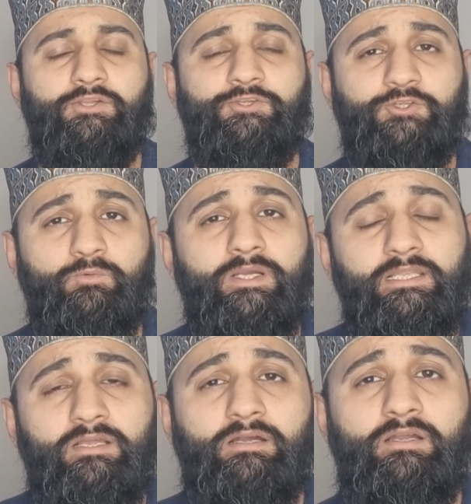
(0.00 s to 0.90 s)
You
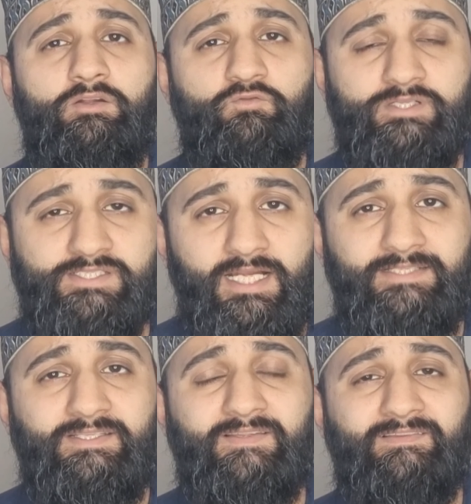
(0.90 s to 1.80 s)
will
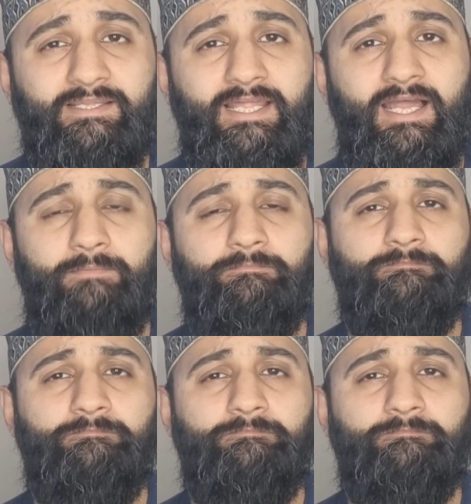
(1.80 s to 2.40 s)
recite the Thana